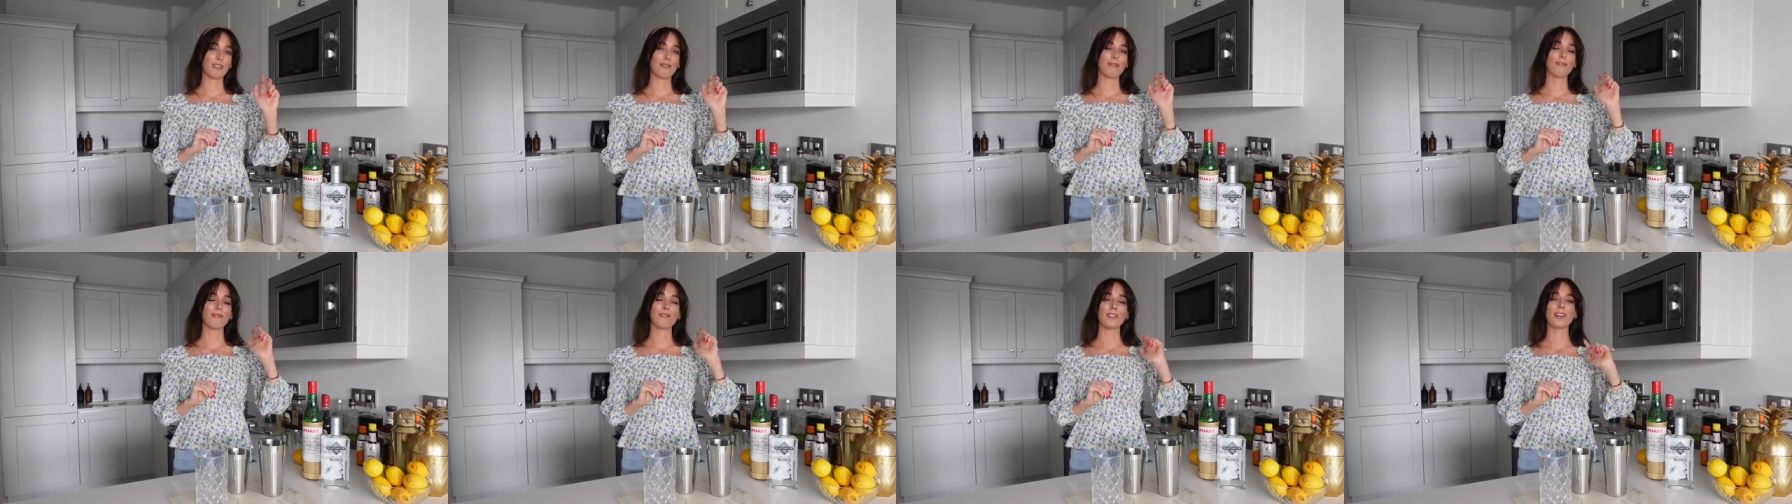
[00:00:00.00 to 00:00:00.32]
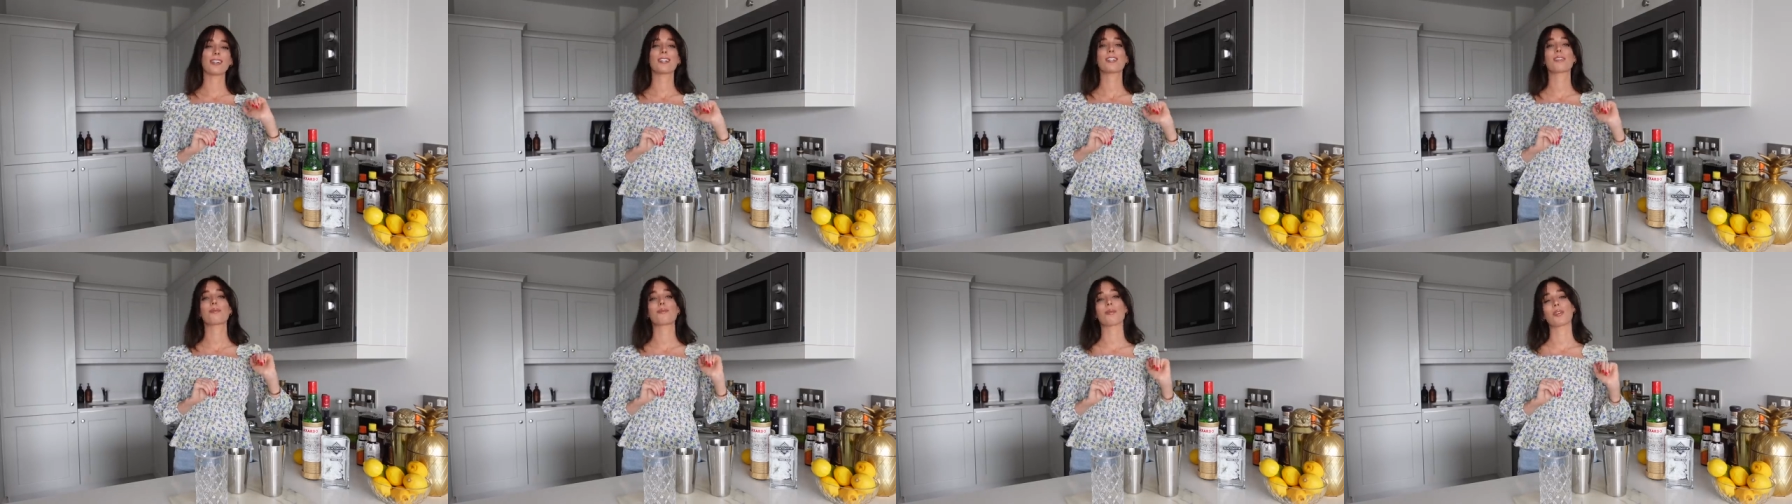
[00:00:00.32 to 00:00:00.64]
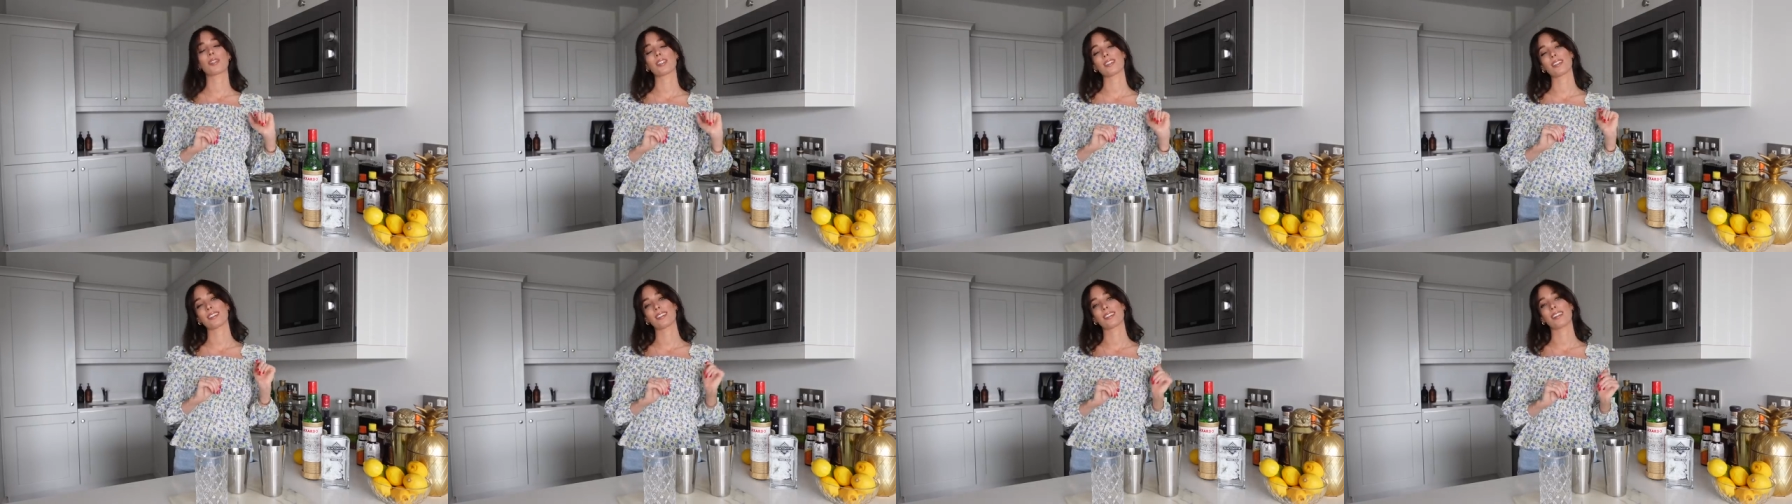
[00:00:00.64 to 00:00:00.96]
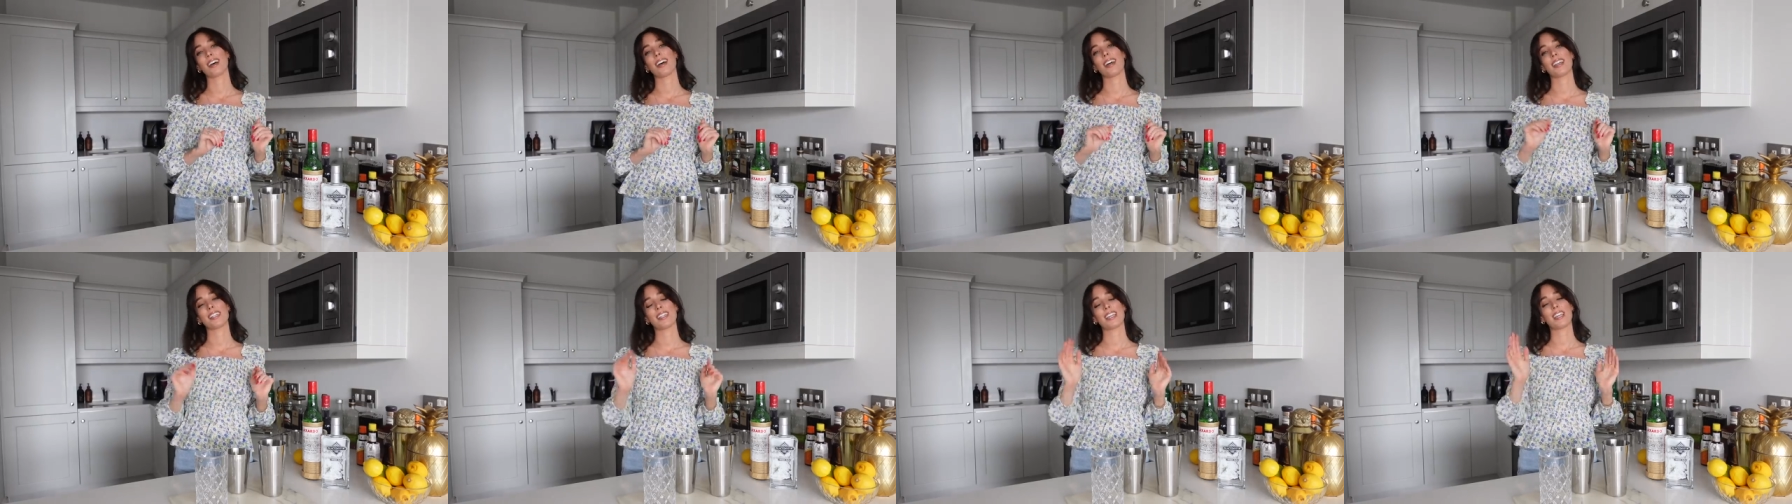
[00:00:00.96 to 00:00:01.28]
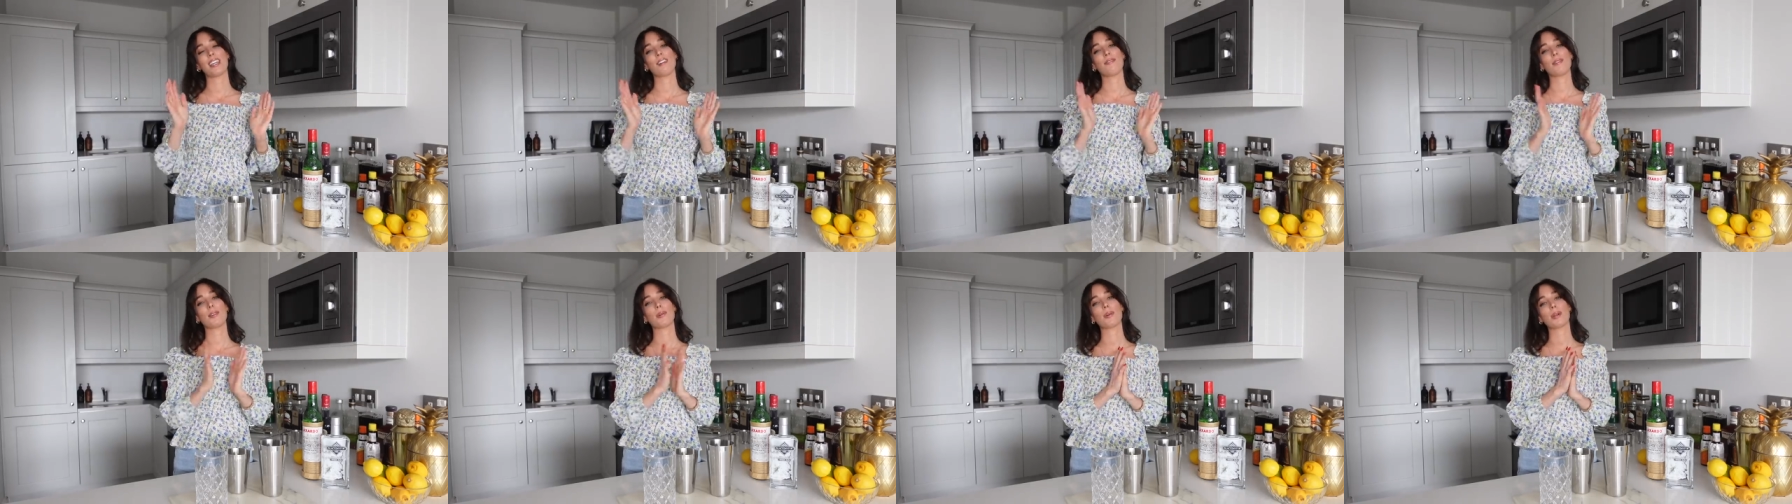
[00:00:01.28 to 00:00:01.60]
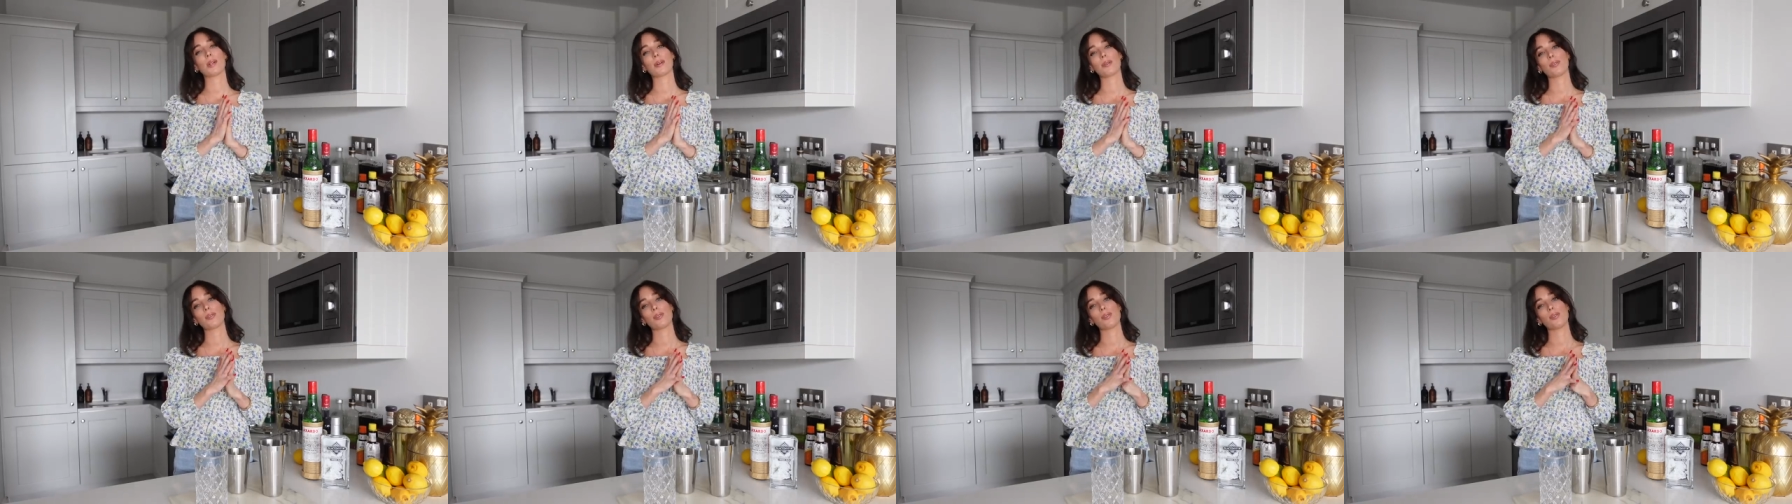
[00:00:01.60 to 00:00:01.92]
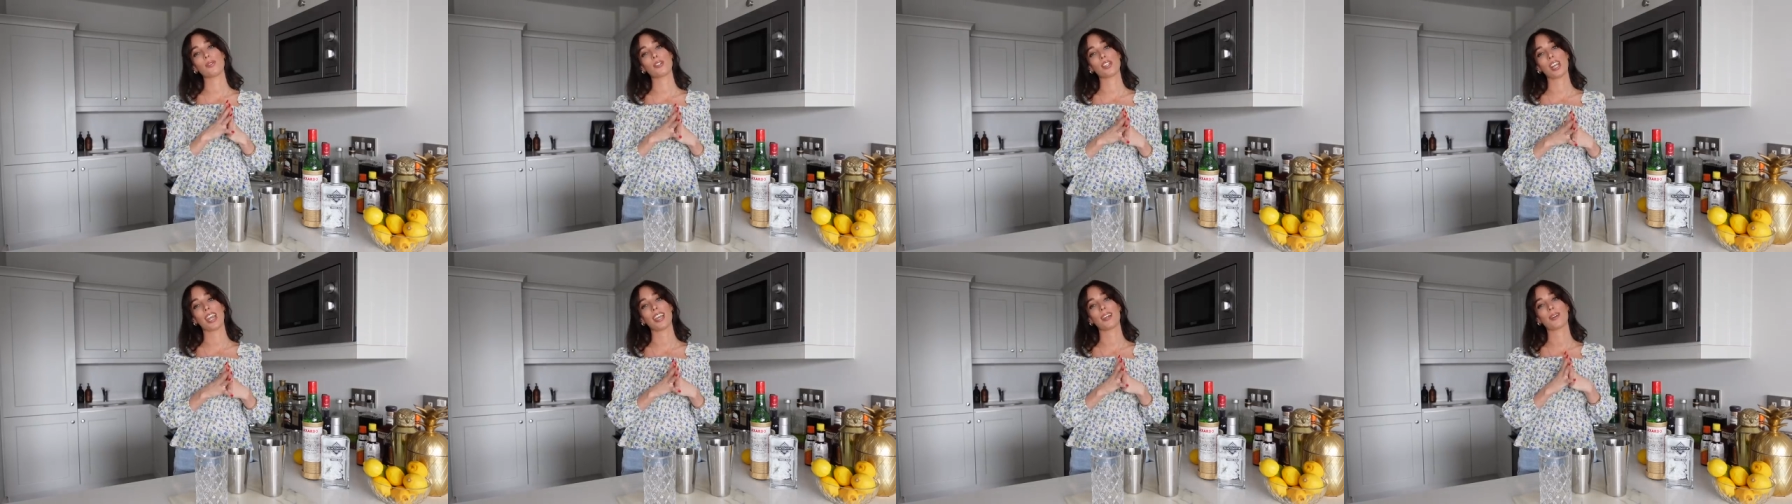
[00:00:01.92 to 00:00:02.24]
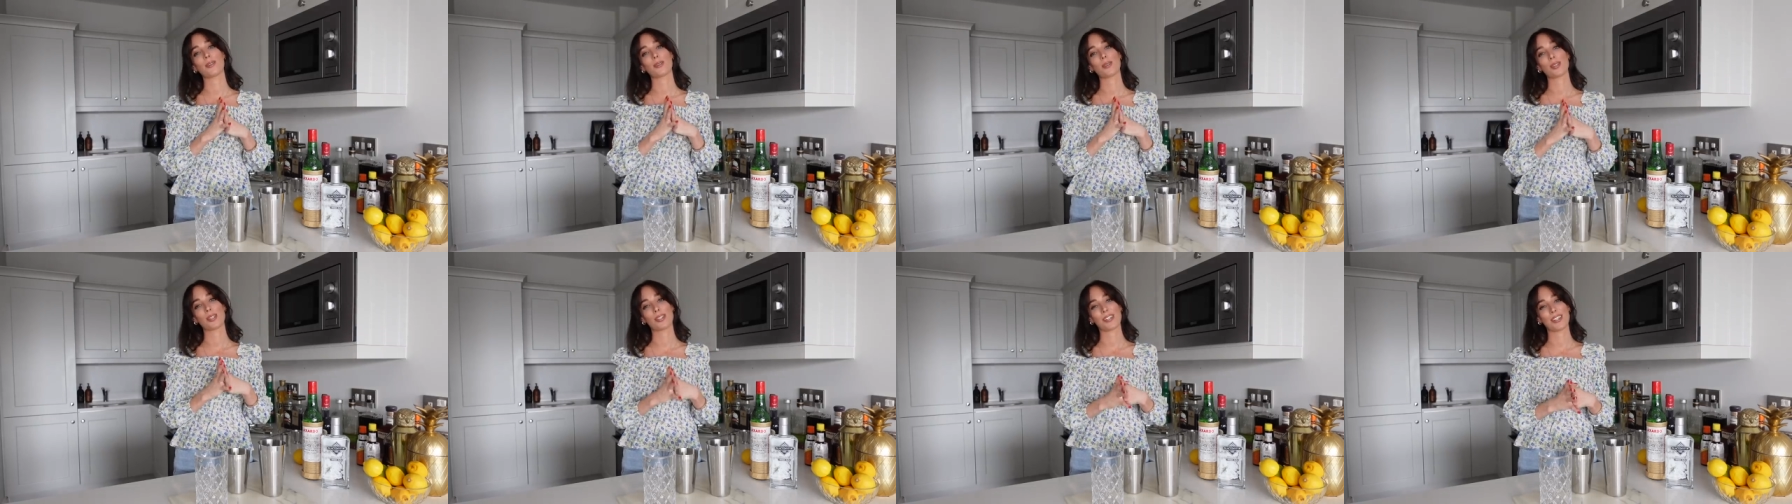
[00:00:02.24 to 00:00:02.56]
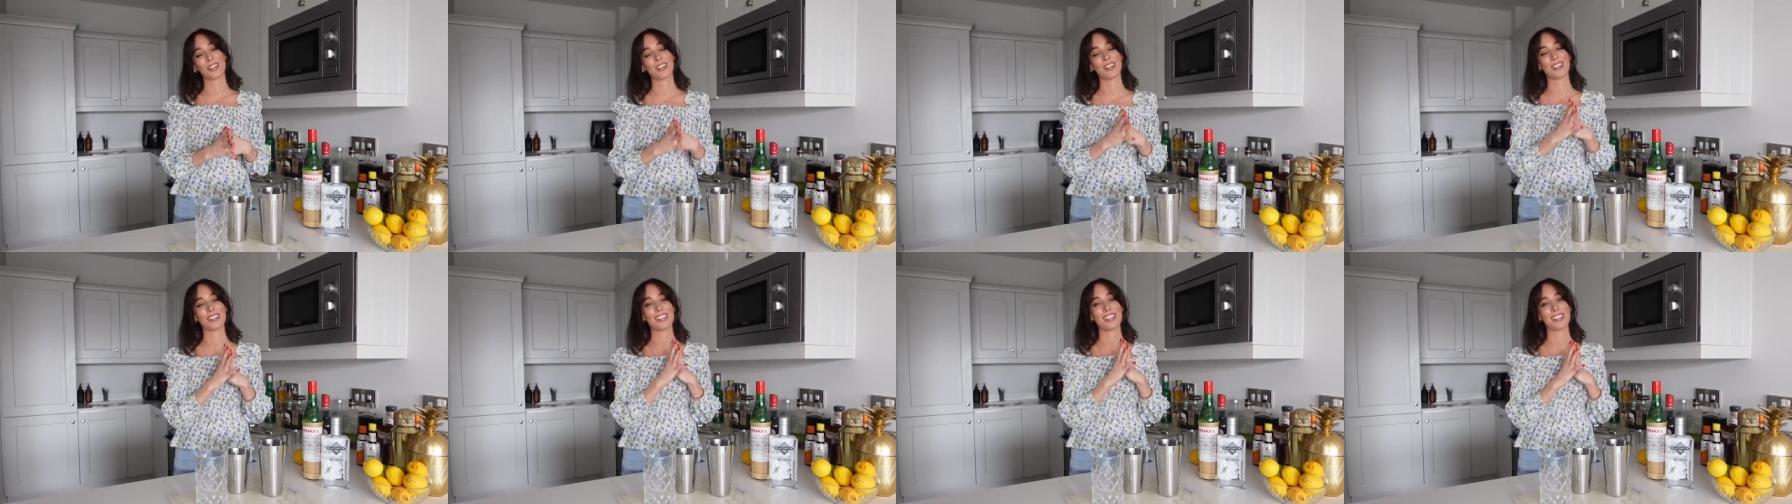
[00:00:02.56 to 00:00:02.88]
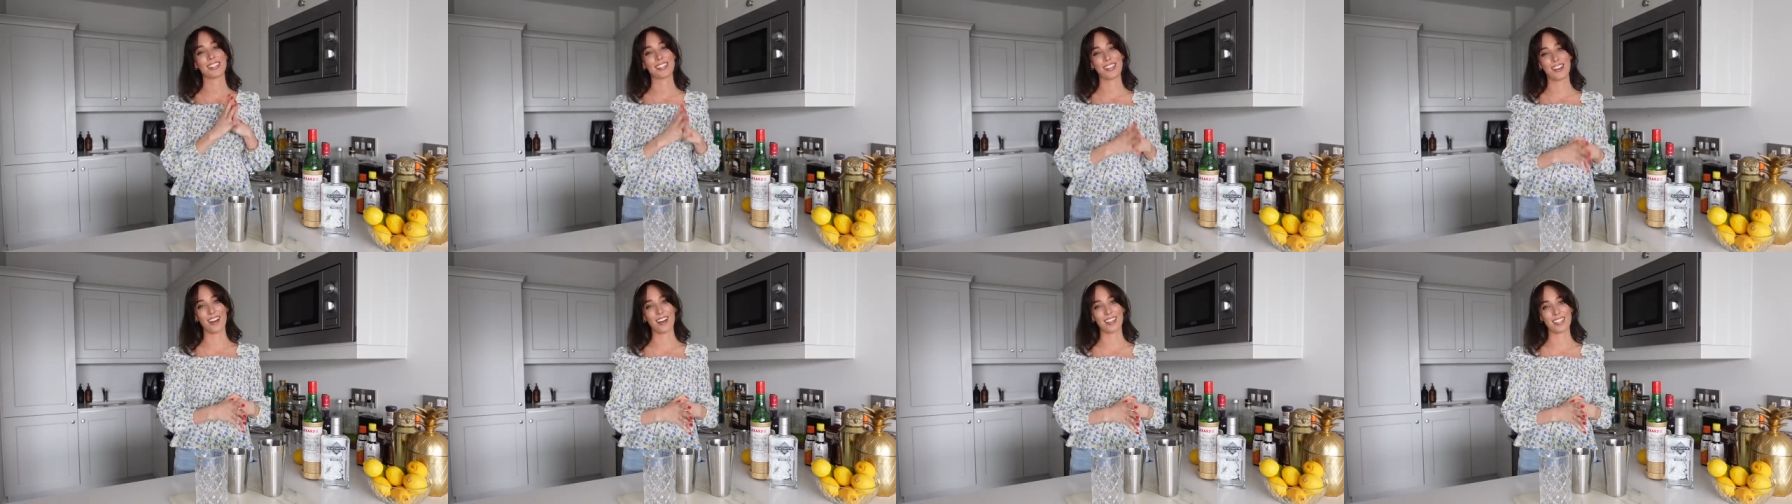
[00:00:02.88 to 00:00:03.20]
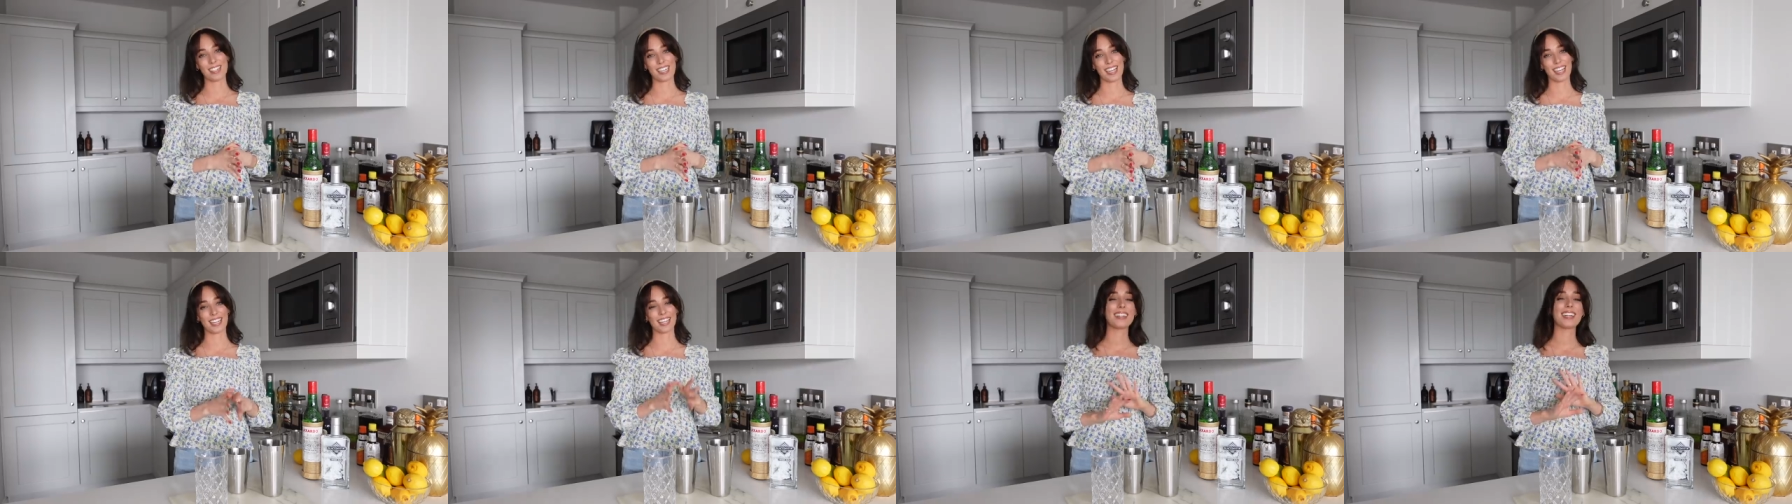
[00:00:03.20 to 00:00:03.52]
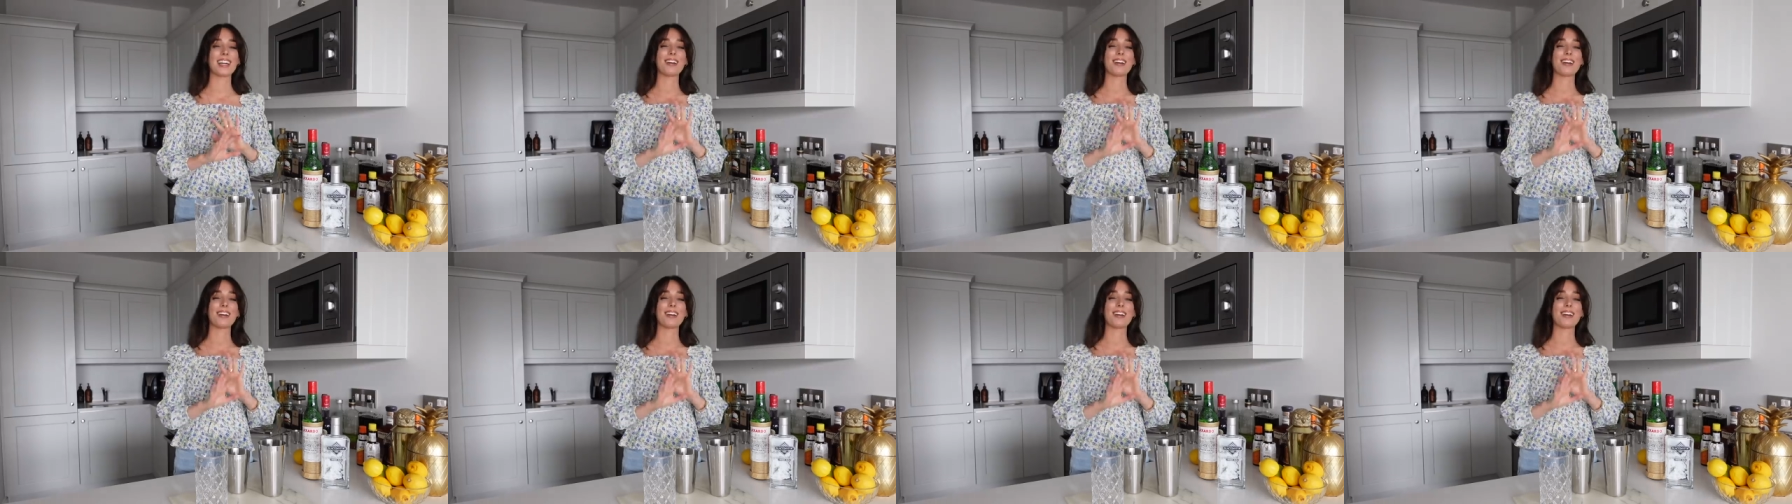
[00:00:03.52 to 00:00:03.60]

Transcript: you first must decide if you are going to shake or stir this cocktail.